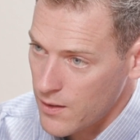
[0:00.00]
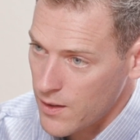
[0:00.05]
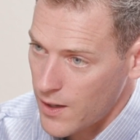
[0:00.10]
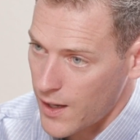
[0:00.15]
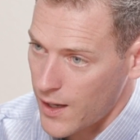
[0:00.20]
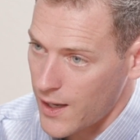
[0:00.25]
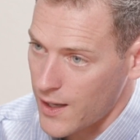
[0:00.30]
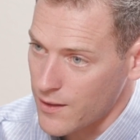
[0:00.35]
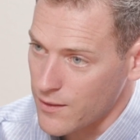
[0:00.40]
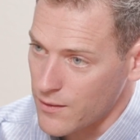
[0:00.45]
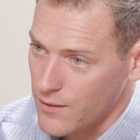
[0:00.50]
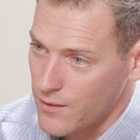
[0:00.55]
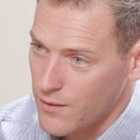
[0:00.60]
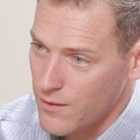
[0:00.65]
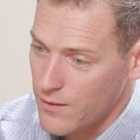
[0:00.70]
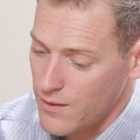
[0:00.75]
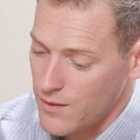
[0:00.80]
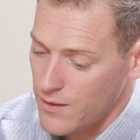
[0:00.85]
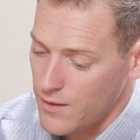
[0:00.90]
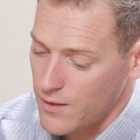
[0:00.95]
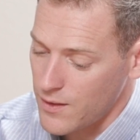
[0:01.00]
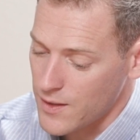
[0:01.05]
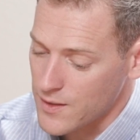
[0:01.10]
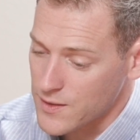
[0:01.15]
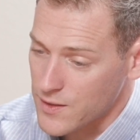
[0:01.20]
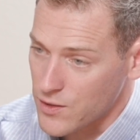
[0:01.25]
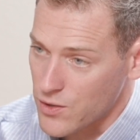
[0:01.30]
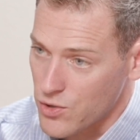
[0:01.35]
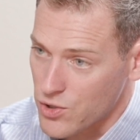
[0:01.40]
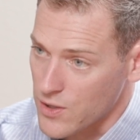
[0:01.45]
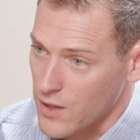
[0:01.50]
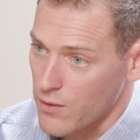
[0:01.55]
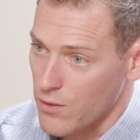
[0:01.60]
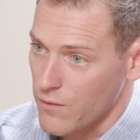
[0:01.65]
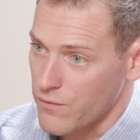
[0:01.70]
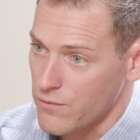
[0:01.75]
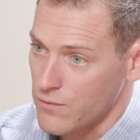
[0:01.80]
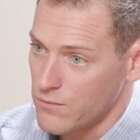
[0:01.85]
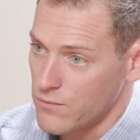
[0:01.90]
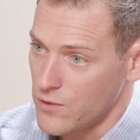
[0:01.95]
And the institution, I don't
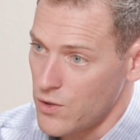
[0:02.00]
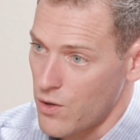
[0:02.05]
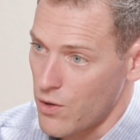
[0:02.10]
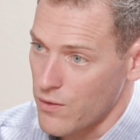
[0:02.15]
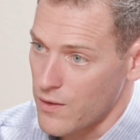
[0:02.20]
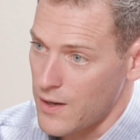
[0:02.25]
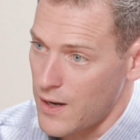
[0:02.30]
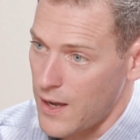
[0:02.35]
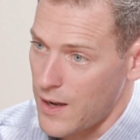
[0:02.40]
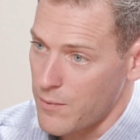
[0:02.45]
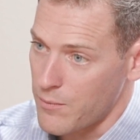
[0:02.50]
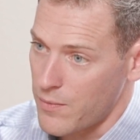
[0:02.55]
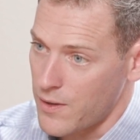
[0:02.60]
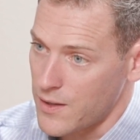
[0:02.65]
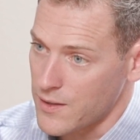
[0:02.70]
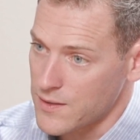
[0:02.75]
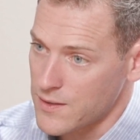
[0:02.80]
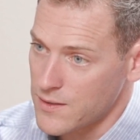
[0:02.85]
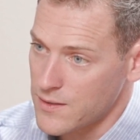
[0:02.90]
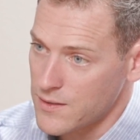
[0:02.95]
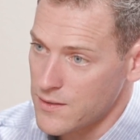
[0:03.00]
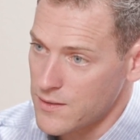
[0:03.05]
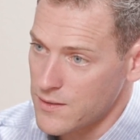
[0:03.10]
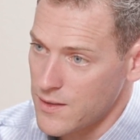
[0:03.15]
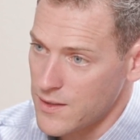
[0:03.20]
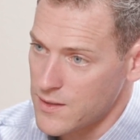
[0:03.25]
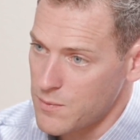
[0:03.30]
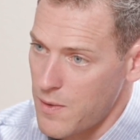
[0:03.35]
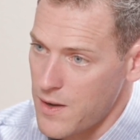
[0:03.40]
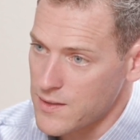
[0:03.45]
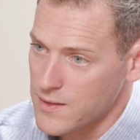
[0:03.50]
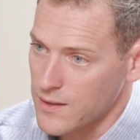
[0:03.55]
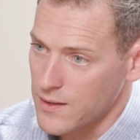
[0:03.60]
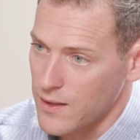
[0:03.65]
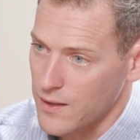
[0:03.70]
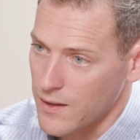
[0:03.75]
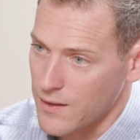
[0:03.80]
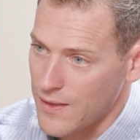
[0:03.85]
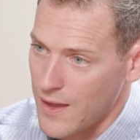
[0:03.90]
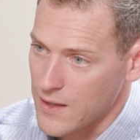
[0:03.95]
know if you know the name, but it's
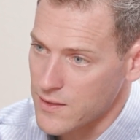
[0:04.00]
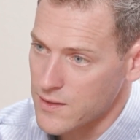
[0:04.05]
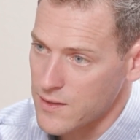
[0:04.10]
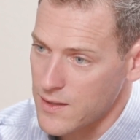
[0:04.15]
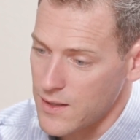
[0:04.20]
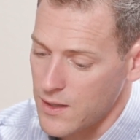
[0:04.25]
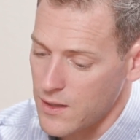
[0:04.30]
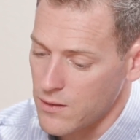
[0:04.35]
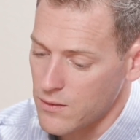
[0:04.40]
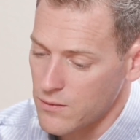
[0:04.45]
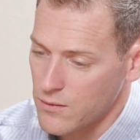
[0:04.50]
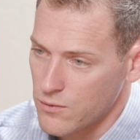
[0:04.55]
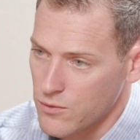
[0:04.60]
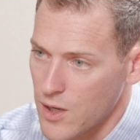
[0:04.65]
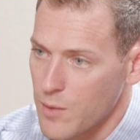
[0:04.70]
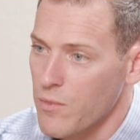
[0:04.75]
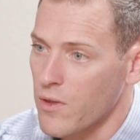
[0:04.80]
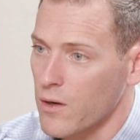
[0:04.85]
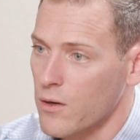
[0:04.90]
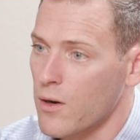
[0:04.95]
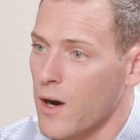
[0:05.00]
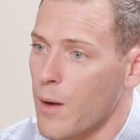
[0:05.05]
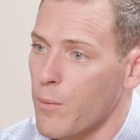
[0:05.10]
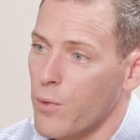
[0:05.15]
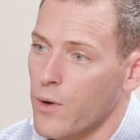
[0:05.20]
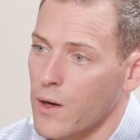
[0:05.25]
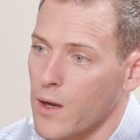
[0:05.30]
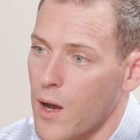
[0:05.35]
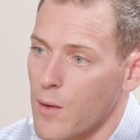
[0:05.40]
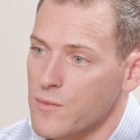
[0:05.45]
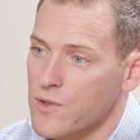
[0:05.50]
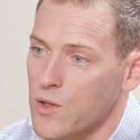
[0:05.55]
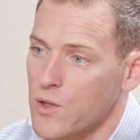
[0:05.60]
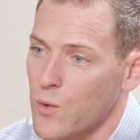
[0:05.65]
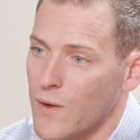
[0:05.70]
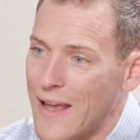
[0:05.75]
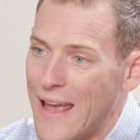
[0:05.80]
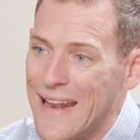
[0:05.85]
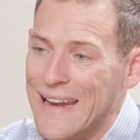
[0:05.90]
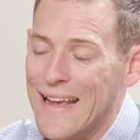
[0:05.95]
basically like that's the cream of the crop when it comes to
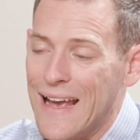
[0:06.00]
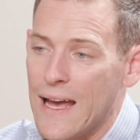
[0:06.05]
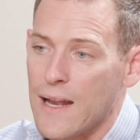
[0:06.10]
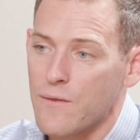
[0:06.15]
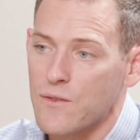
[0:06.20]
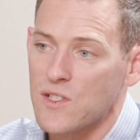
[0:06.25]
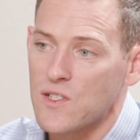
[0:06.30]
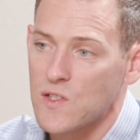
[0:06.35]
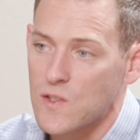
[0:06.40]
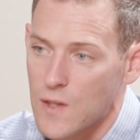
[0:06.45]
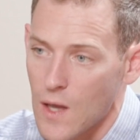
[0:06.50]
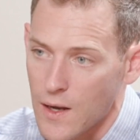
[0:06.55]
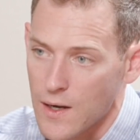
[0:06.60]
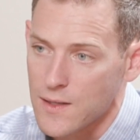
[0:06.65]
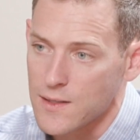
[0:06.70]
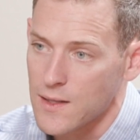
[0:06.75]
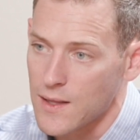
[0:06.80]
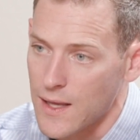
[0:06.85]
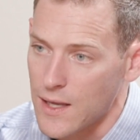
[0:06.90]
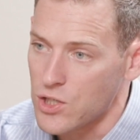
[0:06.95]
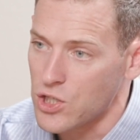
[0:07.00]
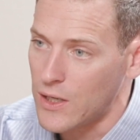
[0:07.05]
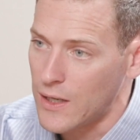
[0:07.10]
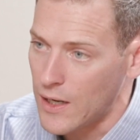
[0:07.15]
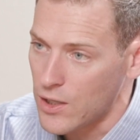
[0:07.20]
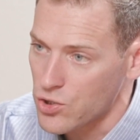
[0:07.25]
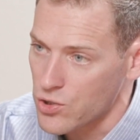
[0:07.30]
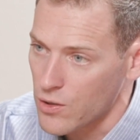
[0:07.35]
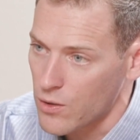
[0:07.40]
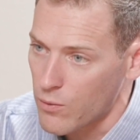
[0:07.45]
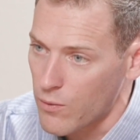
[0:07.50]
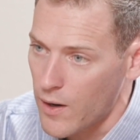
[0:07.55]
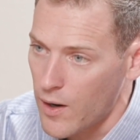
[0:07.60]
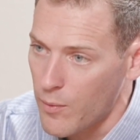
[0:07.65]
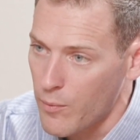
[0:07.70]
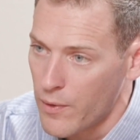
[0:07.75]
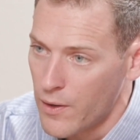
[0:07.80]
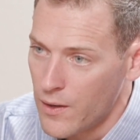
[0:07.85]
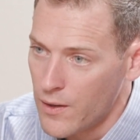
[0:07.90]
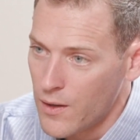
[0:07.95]
doing any kind of studies in the educational
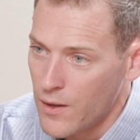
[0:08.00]
realm.